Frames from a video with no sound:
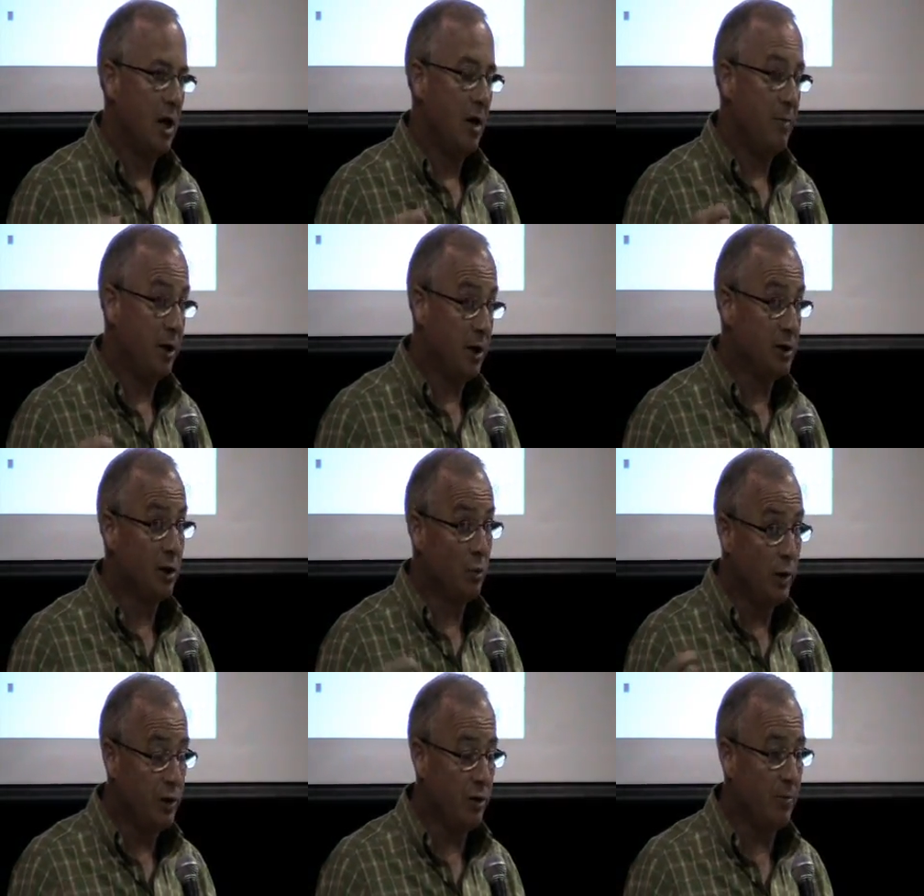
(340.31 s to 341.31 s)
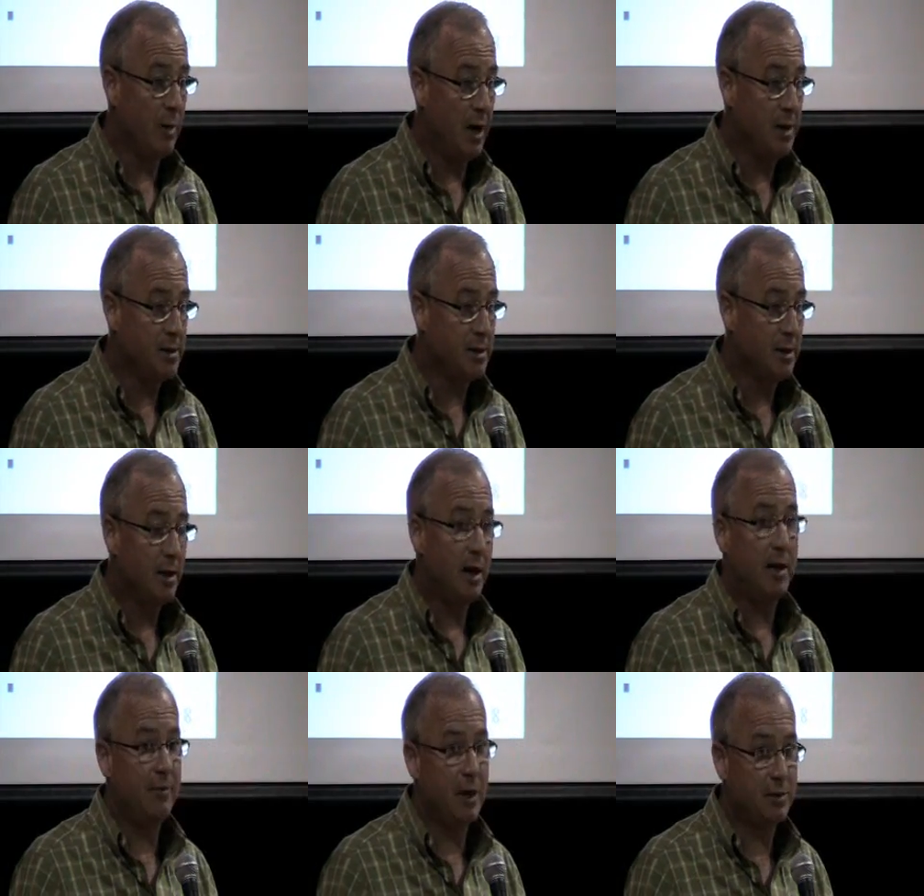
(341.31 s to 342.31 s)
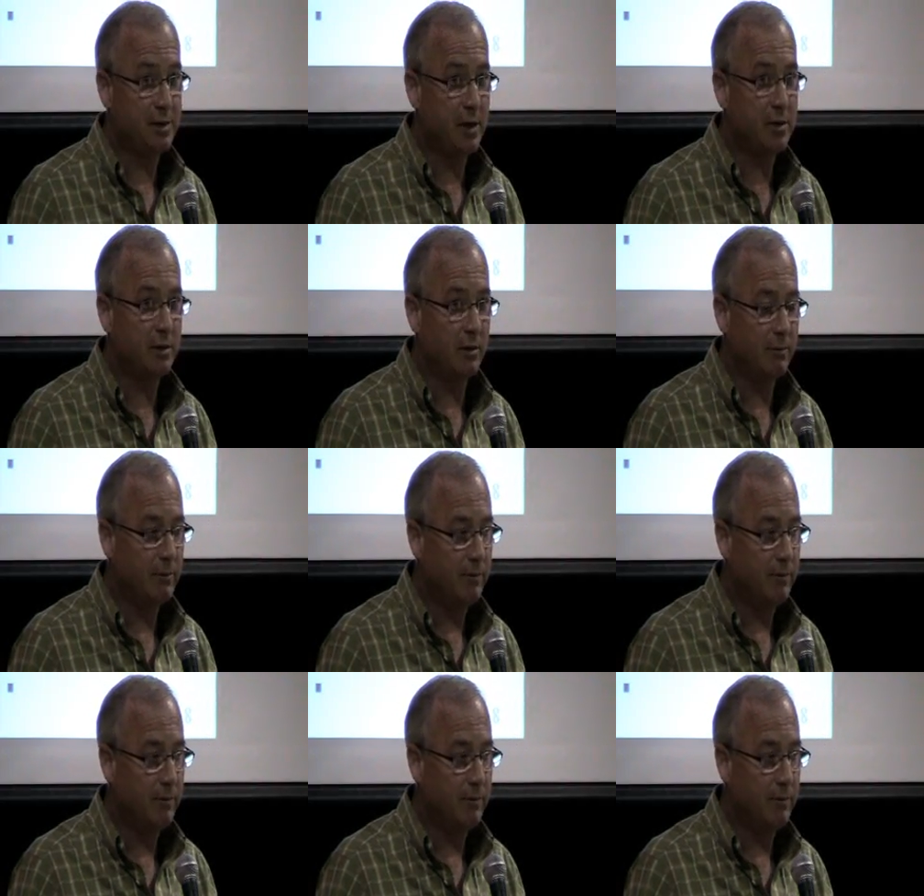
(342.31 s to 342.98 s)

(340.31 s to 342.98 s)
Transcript: And because of the wind turbines, I'm now sensitive.